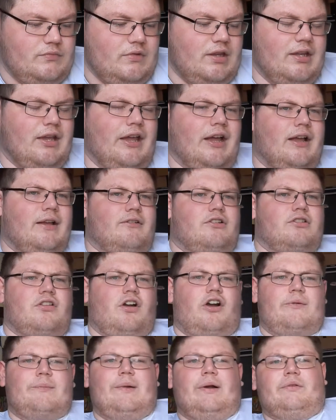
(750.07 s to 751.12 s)
Yeah,
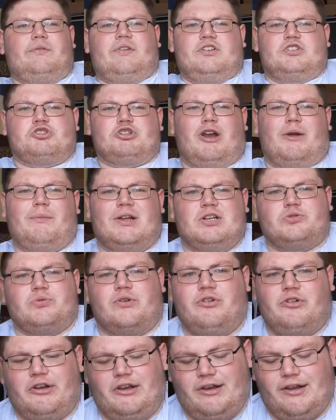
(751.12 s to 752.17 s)
talking about this trap match with
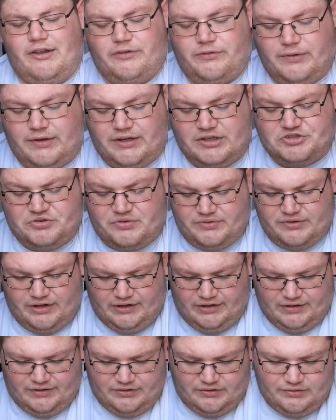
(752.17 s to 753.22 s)
Cody last week,
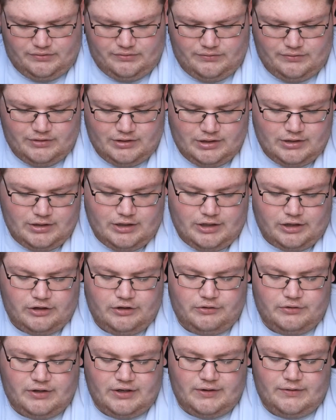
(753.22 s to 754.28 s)
and
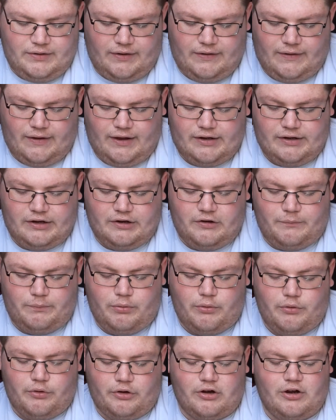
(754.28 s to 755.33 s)
QT ended up
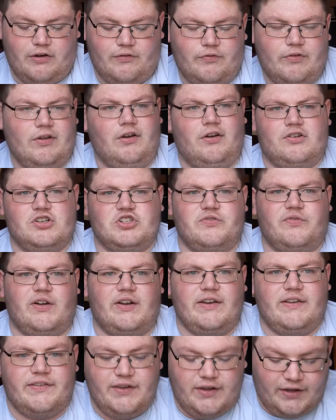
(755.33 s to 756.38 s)
pouring coffee on
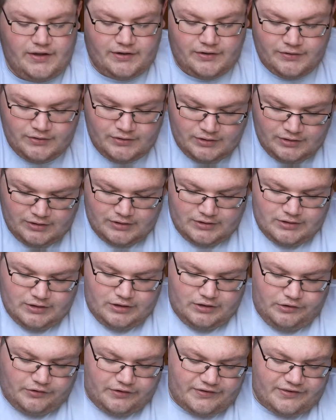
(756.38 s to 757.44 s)
Shivani's head.
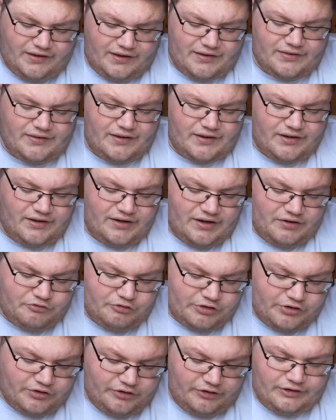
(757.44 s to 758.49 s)
Yuka Sakazaki then
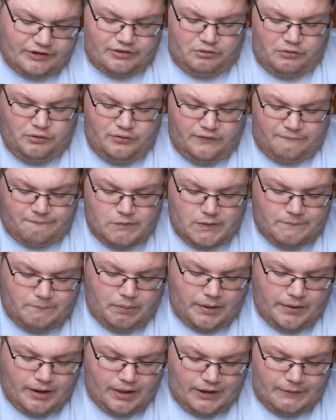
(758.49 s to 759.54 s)
returned to defeat
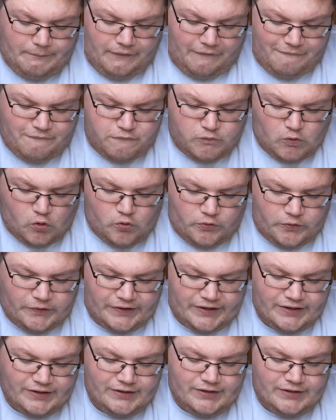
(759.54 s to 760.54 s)
Penelope Ford.